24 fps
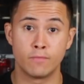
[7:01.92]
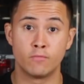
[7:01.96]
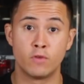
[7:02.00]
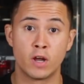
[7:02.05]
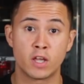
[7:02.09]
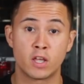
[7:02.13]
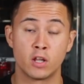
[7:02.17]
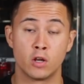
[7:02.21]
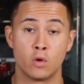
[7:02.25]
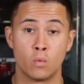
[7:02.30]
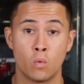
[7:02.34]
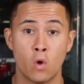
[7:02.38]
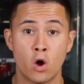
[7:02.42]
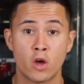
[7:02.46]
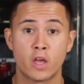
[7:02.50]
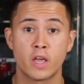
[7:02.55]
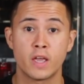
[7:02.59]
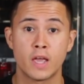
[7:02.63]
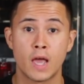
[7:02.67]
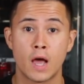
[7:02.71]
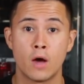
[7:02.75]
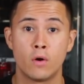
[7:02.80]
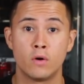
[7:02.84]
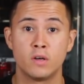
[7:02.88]
regular
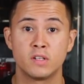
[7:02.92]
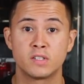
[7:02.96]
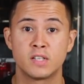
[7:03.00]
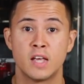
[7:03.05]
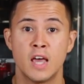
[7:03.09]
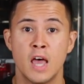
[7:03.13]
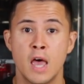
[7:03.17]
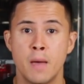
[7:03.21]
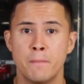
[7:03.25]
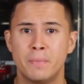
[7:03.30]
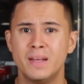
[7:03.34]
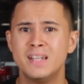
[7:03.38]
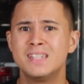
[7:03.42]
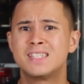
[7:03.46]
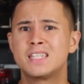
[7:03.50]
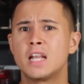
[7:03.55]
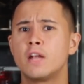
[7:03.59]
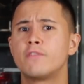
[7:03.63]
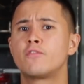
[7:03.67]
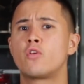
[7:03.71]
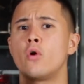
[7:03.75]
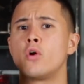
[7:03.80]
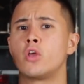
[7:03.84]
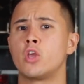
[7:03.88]
working hours, but instead
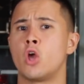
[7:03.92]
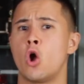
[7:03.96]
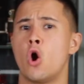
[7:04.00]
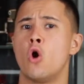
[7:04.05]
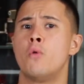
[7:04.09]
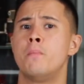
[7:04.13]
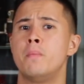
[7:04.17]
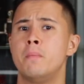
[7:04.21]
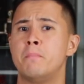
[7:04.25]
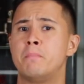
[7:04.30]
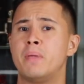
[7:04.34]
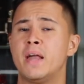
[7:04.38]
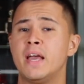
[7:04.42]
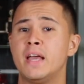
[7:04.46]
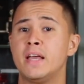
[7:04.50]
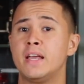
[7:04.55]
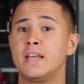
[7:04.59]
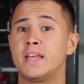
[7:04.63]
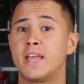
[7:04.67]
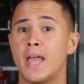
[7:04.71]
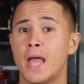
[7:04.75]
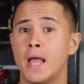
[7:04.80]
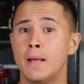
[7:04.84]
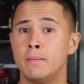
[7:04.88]
of going home and
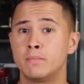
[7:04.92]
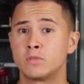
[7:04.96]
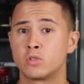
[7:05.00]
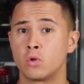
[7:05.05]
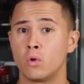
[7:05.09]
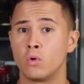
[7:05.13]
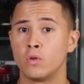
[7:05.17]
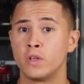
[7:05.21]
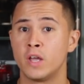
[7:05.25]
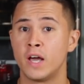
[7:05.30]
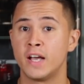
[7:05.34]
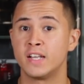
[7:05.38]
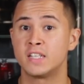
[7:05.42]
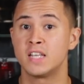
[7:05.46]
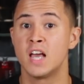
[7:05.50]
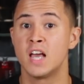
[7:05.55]
playing games all night,